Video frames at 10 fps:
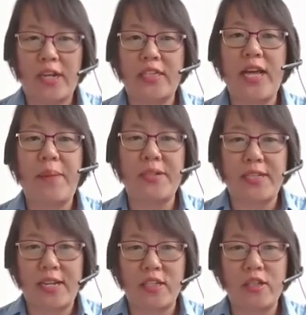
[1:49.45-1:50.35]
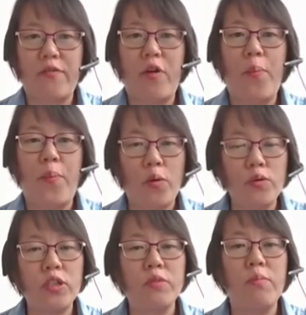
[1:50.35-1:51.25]
substance for
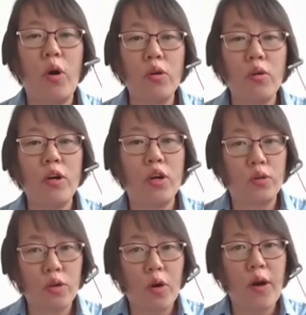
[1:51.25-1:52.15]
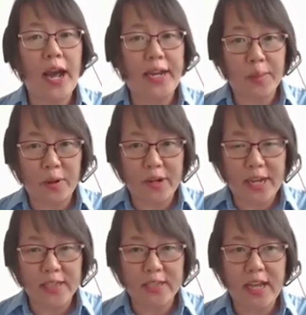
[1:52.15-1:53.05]
both monoclonal
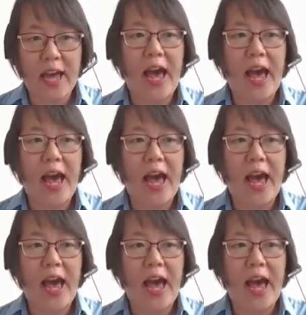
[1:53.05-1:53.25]
antibodies